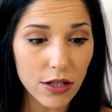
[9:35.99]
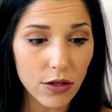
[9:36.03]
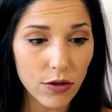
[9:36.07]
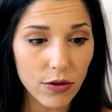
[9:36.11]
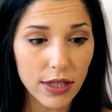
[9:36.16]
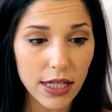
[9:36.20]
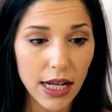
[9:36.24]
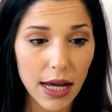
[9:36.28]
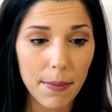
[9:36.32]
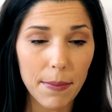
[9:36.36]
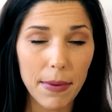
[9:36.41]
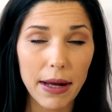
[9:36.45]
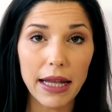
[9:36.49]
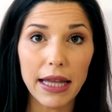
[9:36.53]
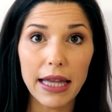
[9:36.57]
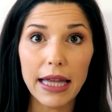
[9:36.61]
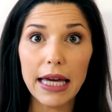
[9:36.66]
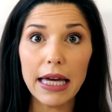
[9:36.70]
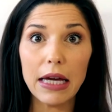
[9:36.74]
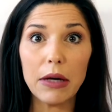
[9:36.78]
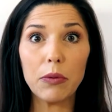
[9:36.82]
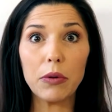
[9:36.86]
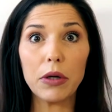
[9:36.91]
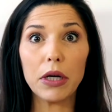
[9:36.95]
So it was like my
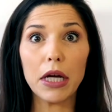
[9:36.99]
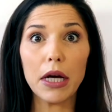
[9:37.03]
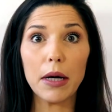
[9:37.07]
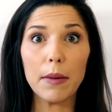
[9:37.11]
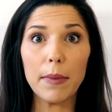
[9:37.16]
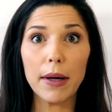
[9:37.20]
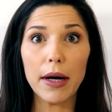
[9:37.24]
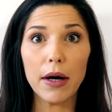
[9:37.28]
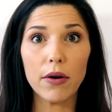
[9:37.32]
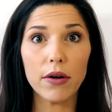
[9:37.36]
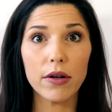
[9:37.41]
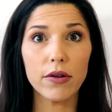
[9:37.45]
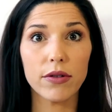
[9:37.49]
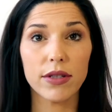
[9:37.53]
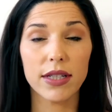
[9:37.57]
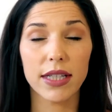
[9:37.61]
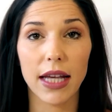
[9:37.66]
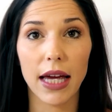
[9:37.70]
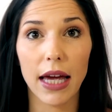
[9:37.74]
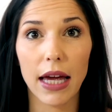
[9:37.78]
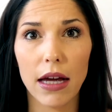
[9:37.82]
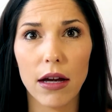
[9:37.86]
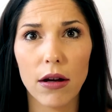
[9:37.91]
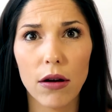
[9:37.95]
leg would come out. It was
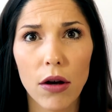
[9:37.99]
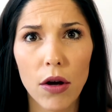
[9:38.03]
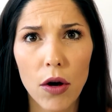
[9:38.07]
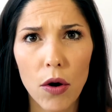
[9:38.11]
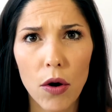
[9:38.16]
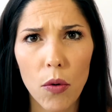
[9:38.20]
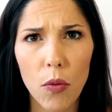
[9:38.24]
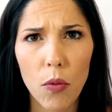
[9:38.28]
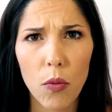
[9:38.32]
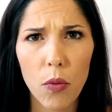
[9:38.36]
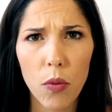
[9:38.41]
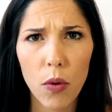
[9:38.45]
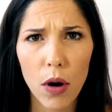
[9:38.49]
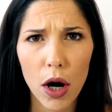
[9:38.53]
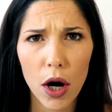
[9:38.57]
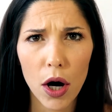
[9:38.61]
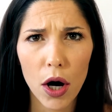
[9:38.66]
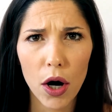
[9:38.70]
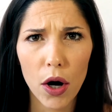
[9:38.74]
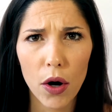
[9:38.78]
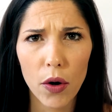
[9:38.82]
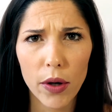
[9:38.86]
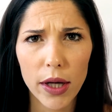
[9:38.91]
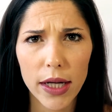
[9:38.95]
like,
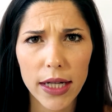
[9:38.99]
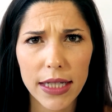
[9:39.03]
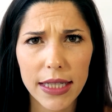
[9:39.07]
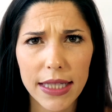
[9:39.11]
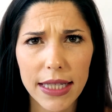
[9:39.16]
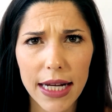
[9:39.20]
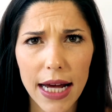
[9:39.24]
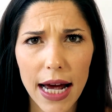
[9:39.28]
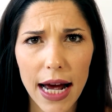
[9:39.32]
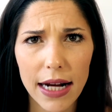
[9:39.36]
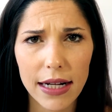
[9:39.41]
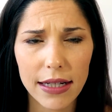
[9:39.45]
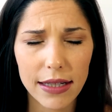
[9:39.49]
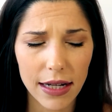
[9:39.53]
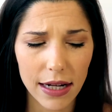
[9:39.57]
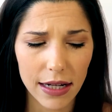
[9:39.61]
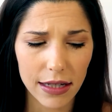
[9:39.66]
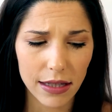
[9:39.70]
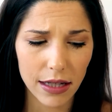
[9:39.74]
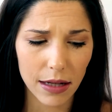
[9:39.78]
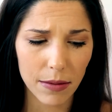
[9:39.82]
whoa, easy access.